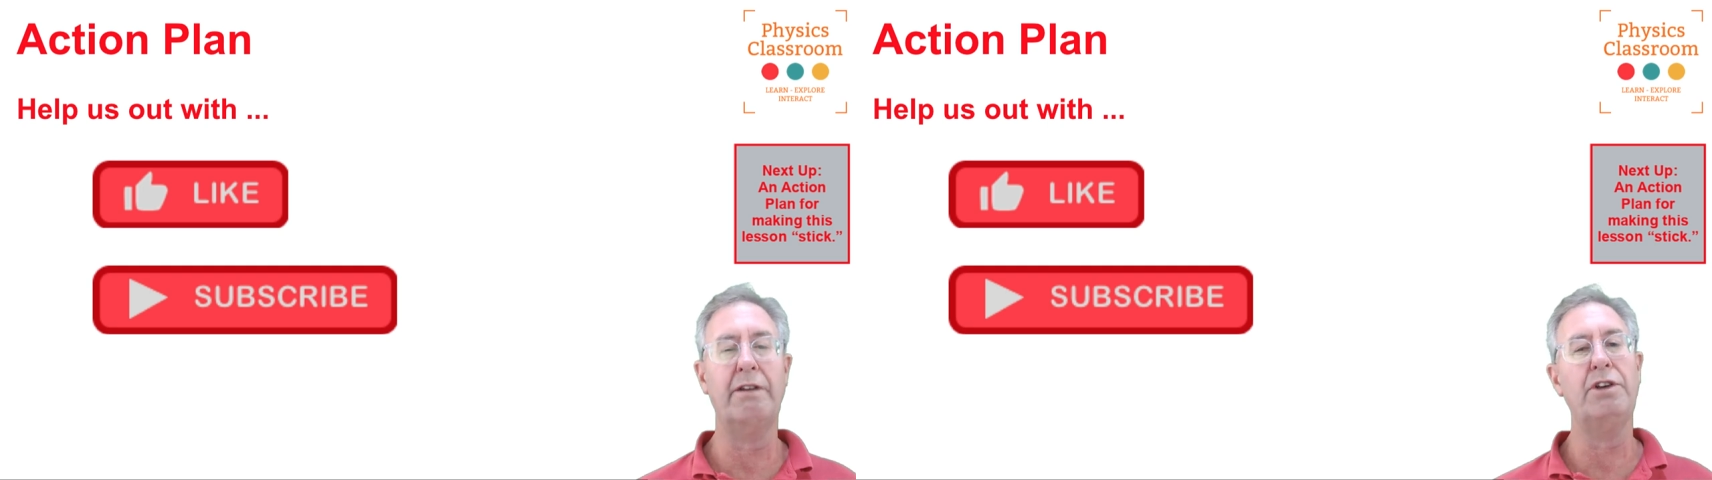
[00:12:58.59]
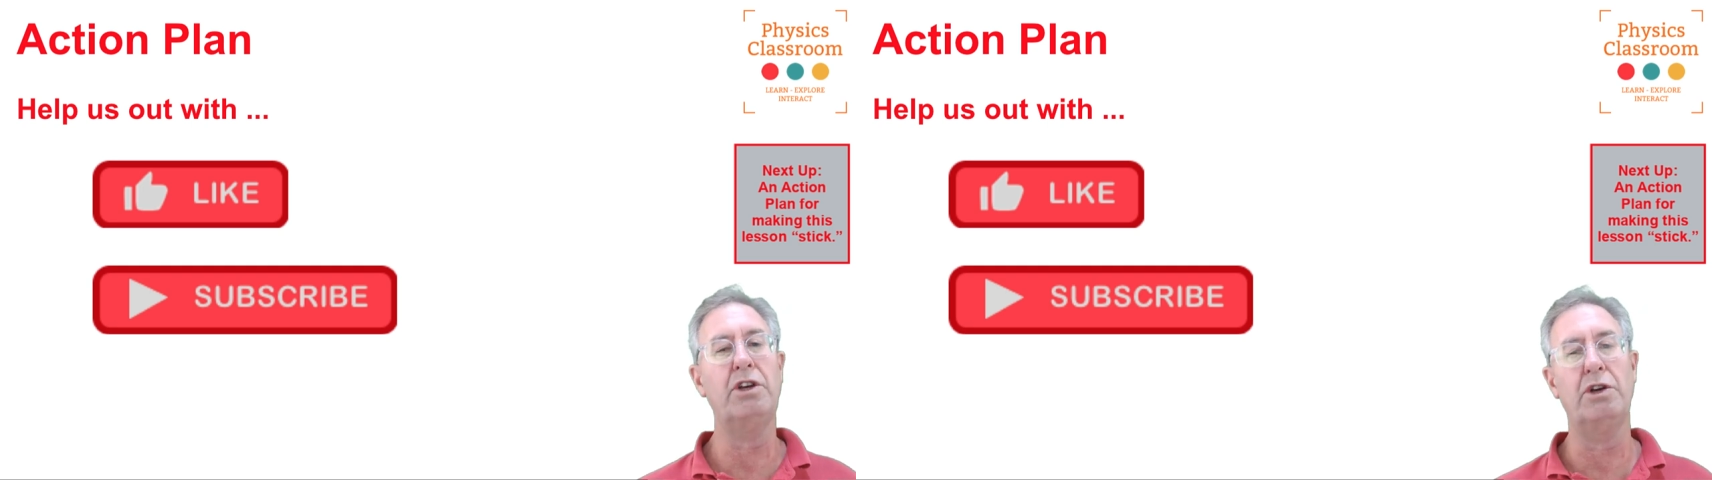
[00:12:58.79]

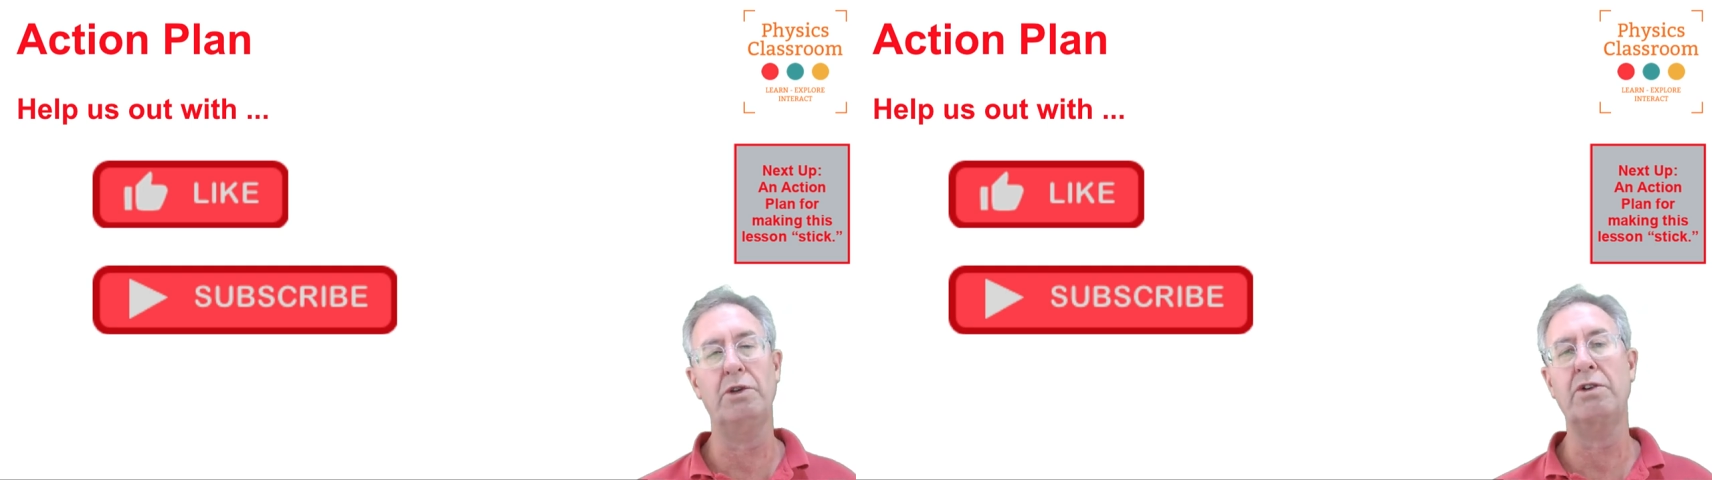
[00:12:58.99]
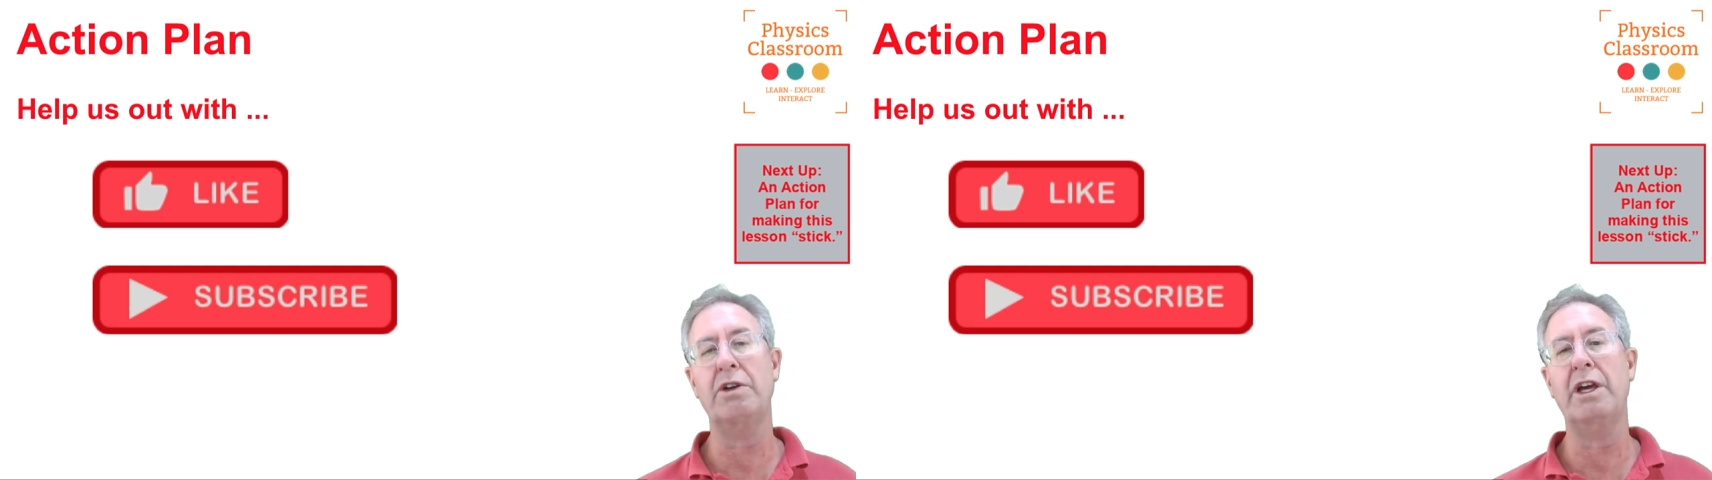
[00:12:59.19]
And if you
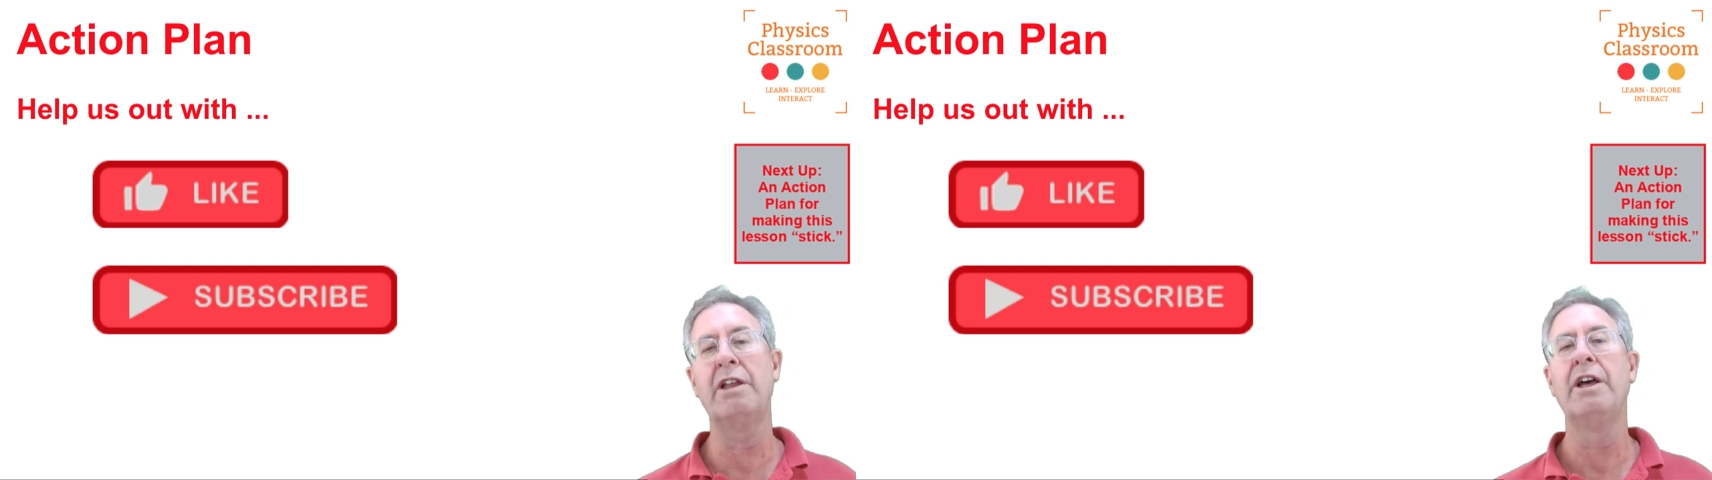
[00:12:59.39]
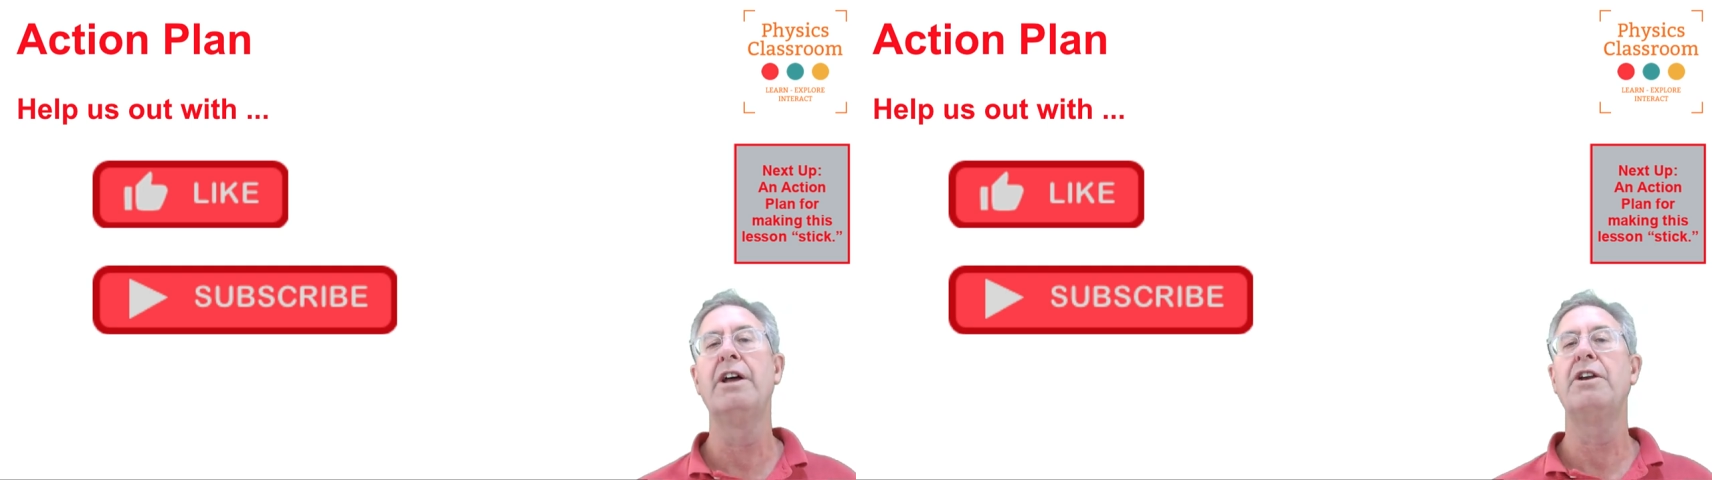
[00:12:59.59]
do, you'll
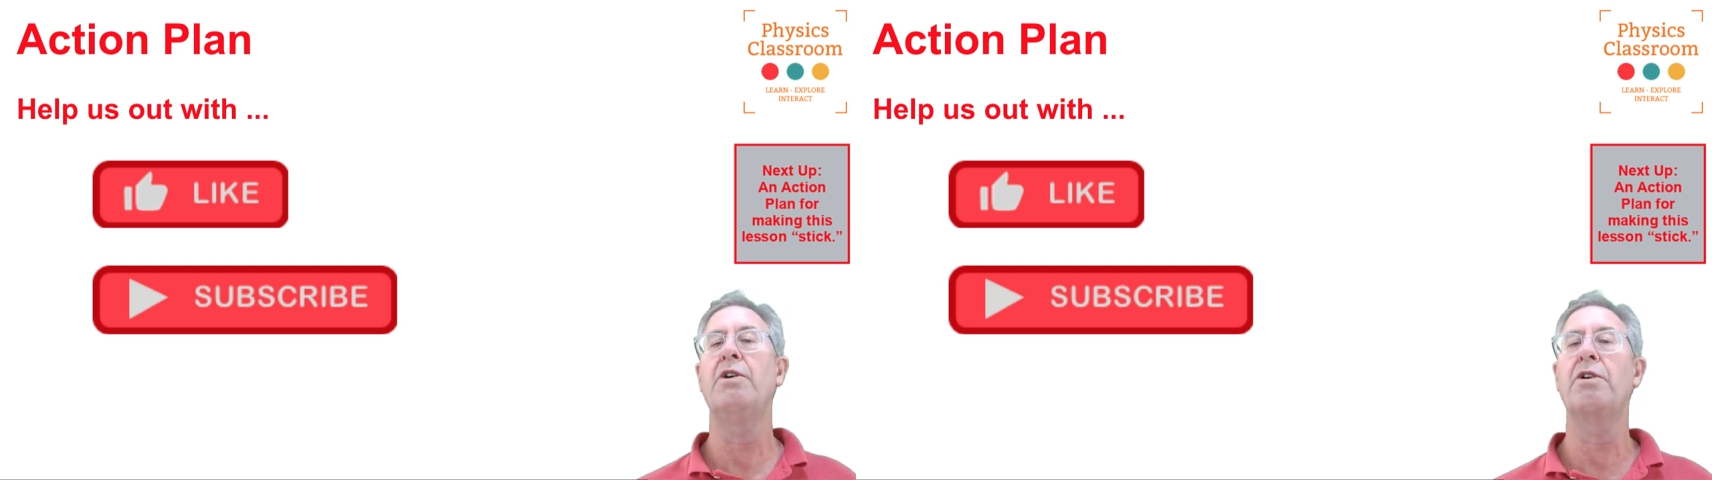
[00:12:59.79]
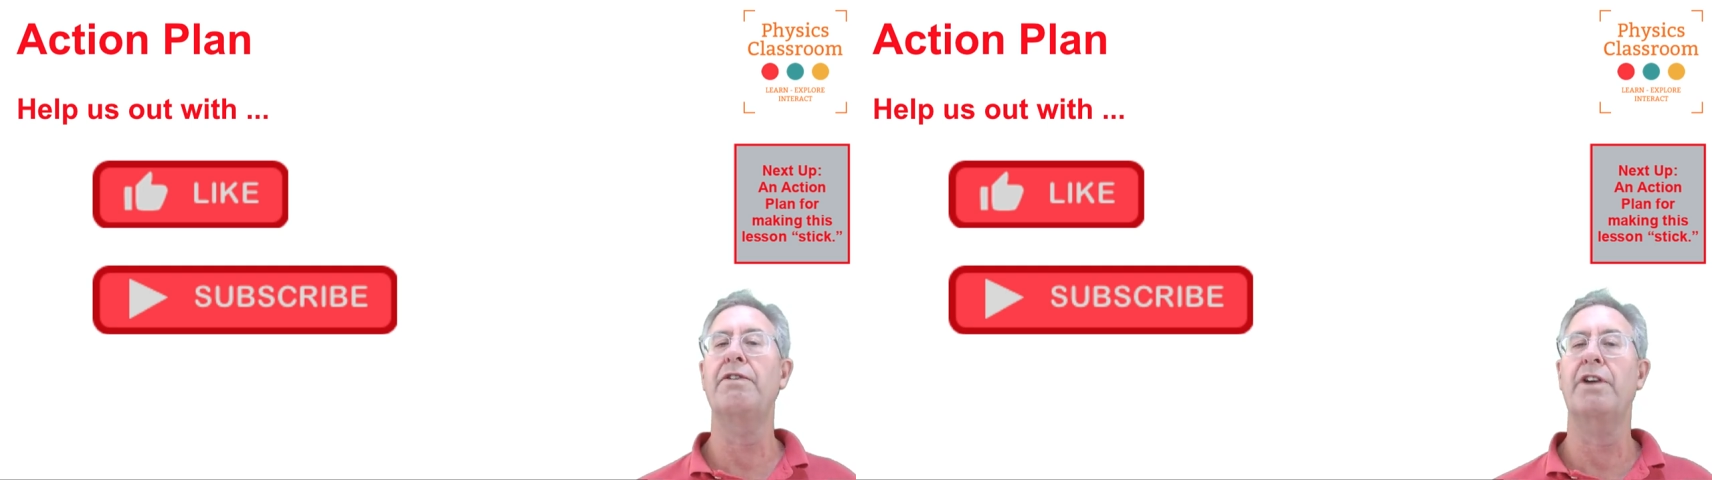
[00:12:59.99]
get
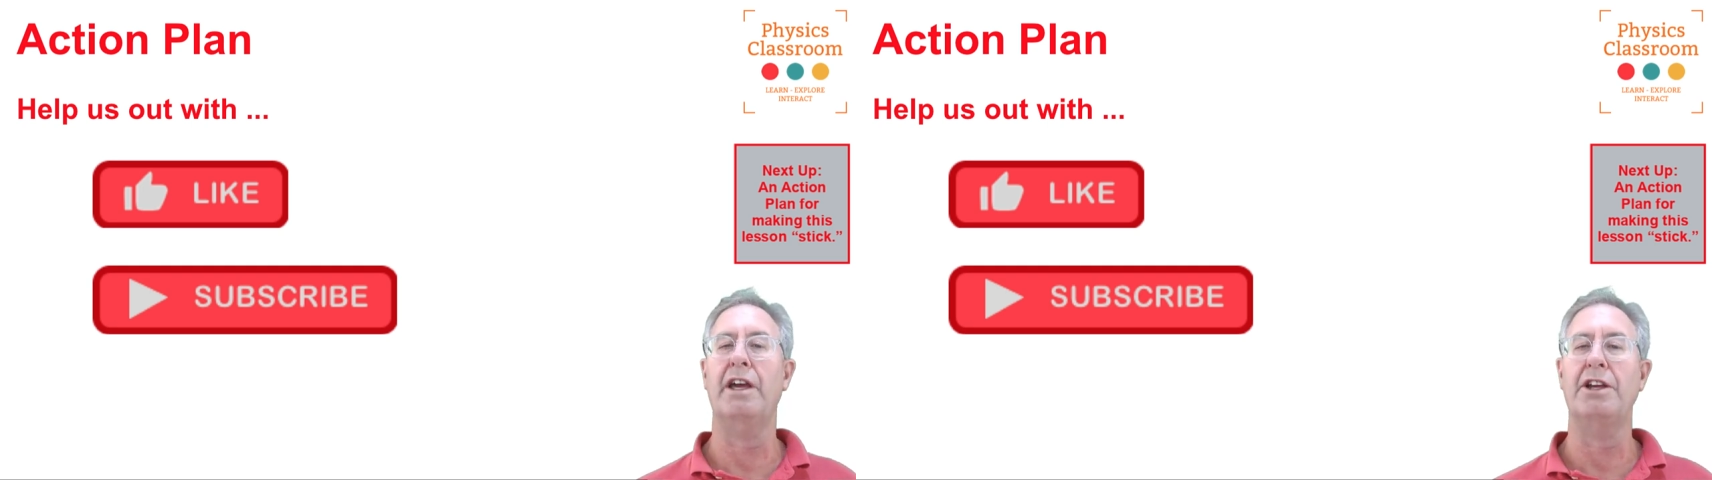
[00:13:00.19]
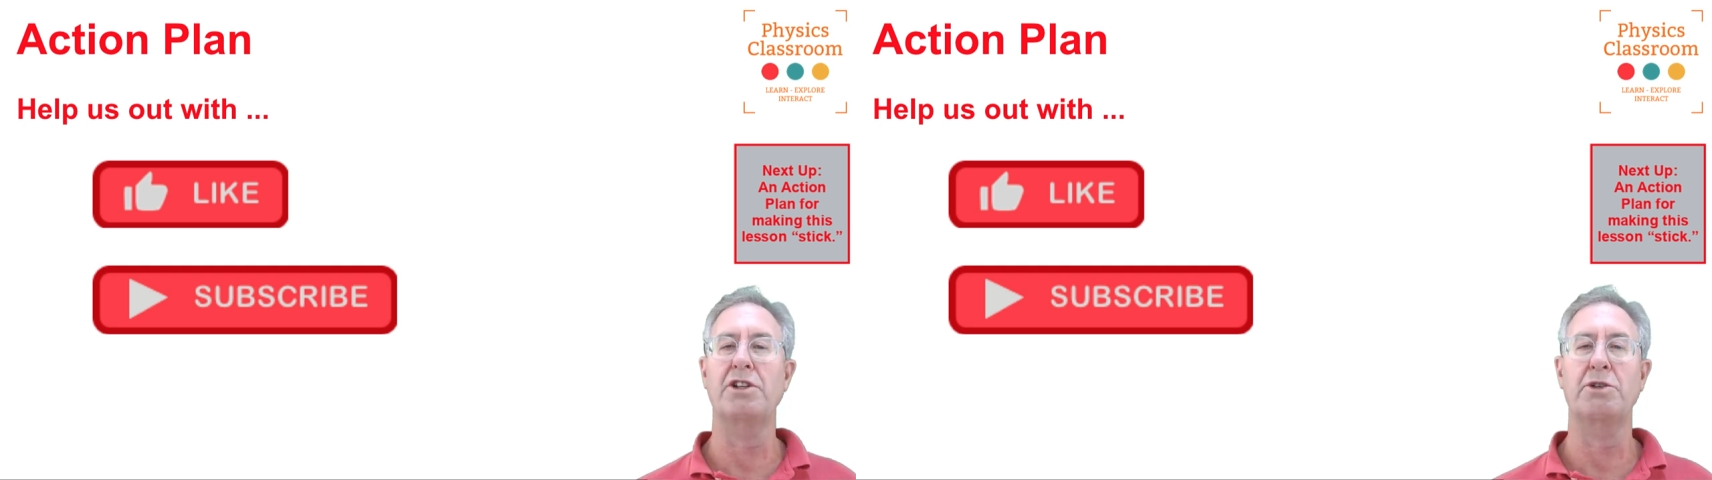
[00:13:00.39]

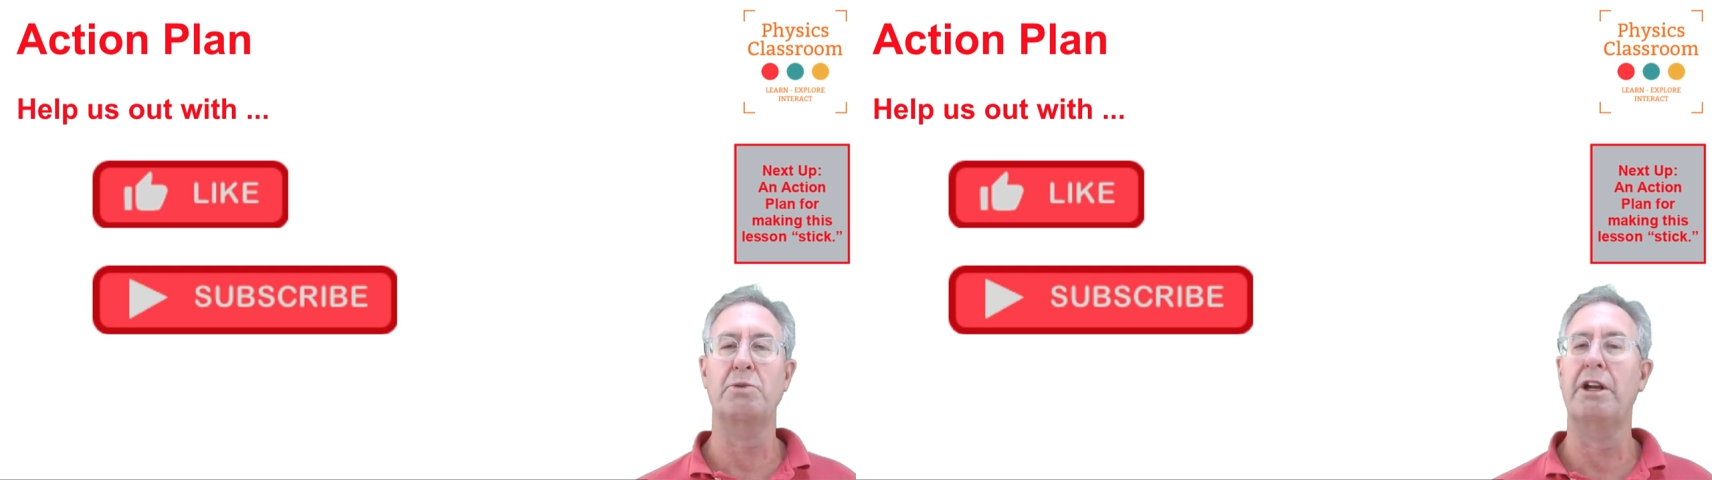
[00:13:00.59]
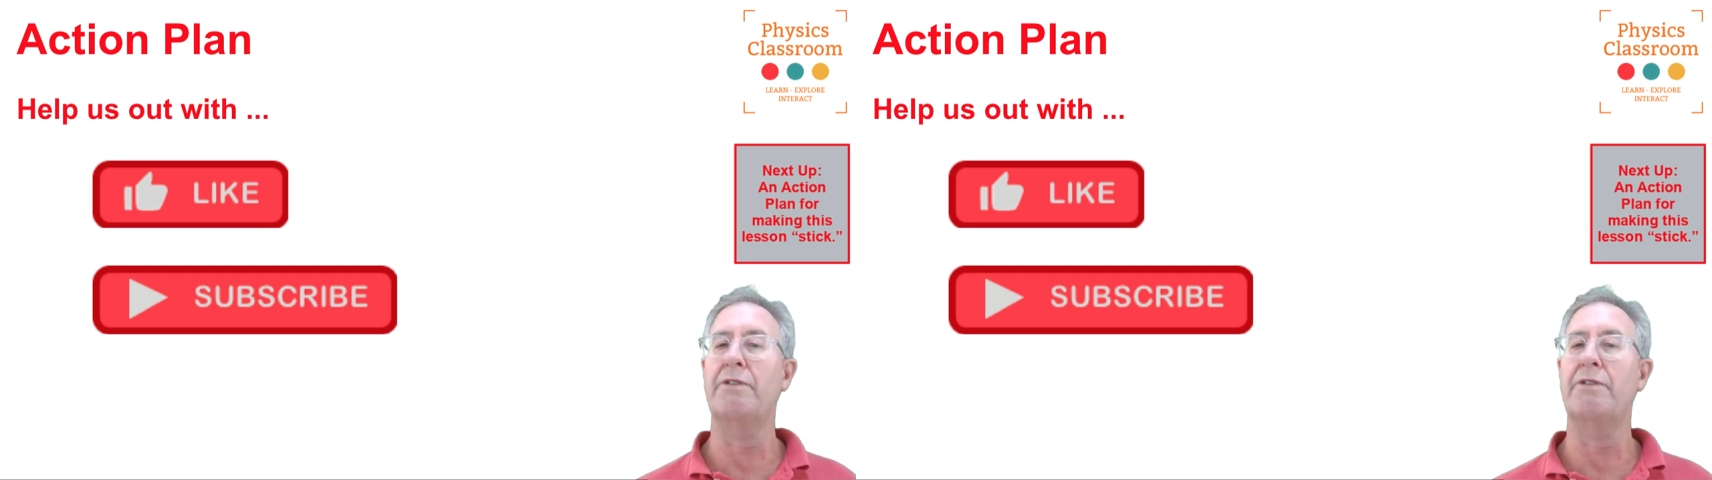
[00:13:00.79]
notifications